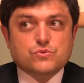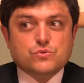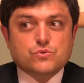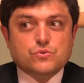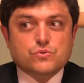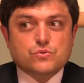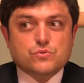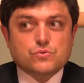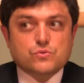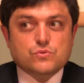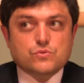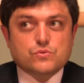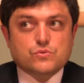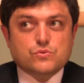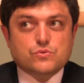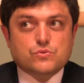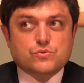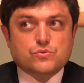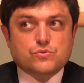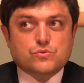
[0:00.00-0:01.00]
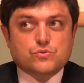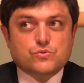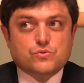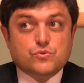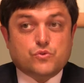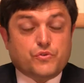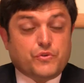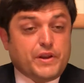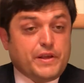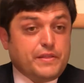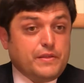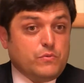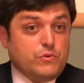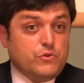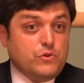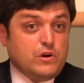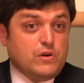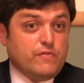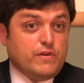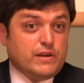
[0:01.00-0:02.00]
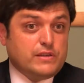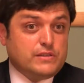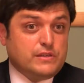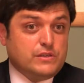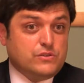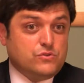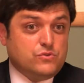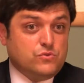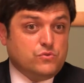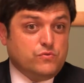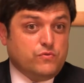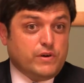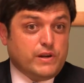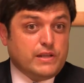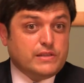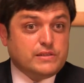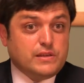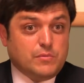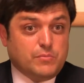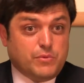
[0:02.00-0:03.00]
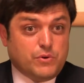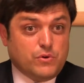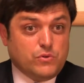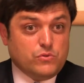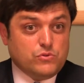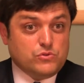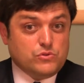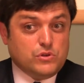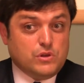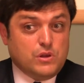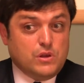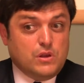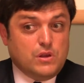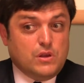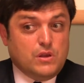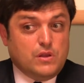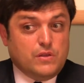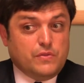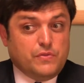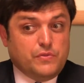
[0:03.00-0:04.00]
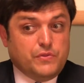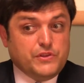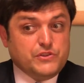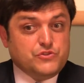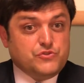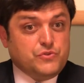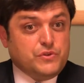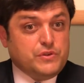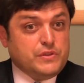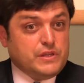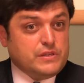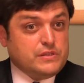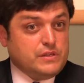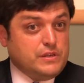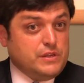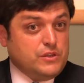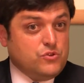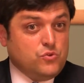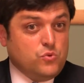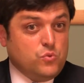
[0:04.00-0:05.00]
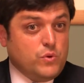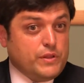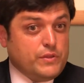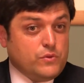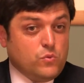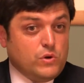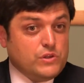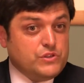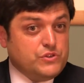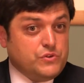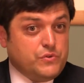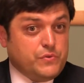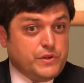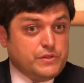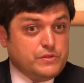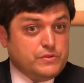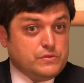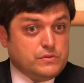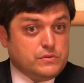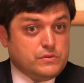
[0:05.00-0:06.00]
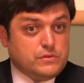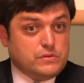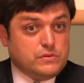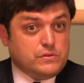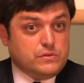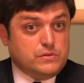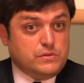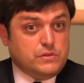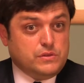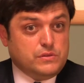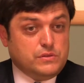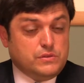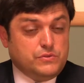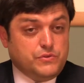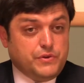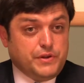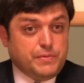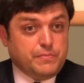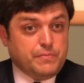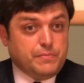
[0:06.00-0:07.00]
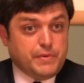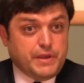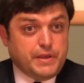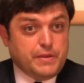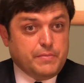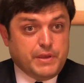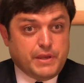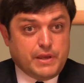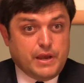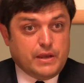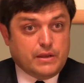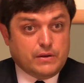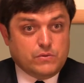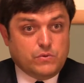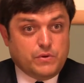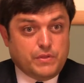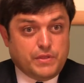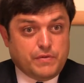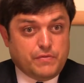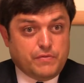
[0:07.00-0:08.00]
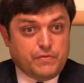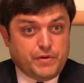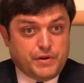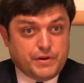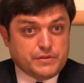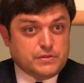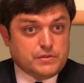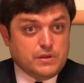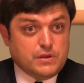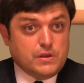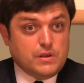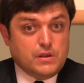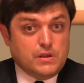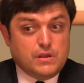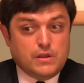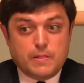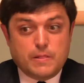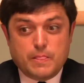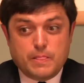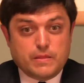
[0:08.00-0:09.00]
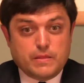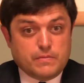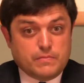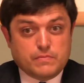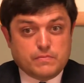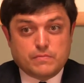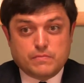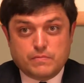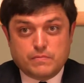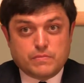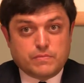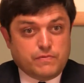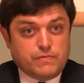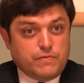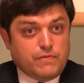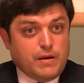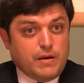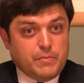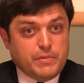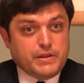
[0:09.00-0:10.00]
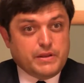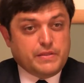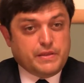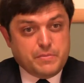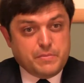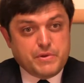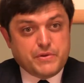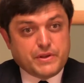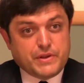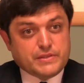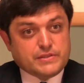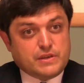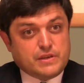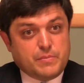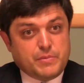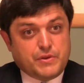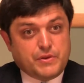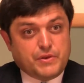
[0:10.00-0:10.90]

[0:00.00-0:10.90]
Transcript: to, to credit, when you have access to financial products, this dream doesn't need to wait one generation this dream may began with the first family, the immigrants coming